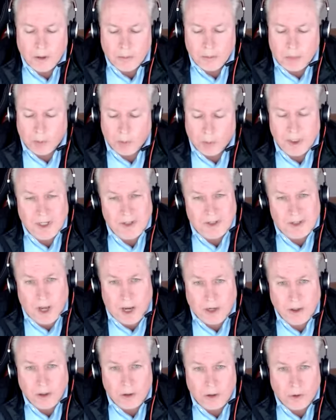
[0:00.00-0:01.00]
But when these
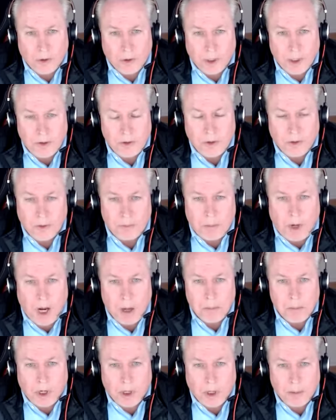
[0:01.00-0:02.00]
technical issues
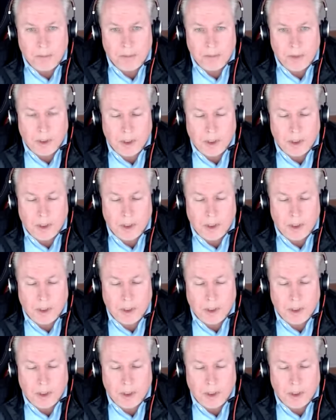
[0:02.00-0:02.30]
pop up